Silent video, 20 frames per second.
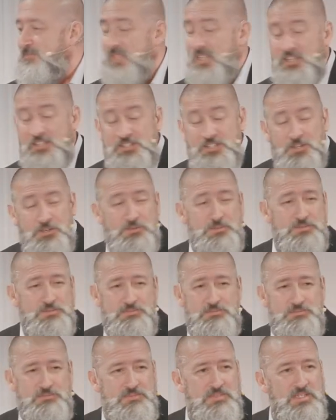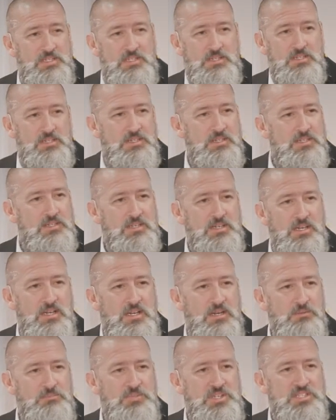I don't.
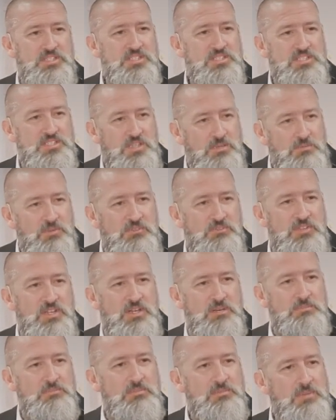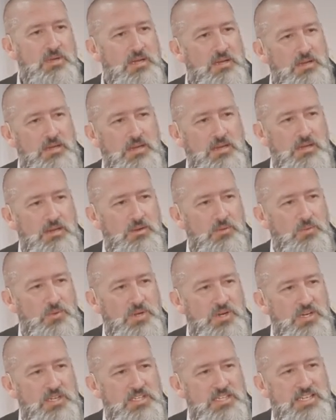Because some of them,
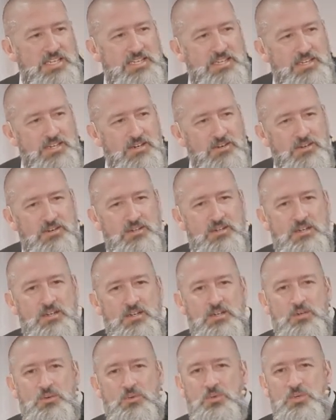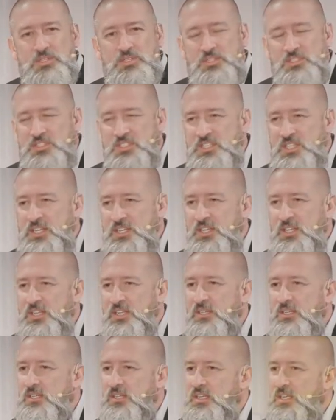when I hear what they're singing,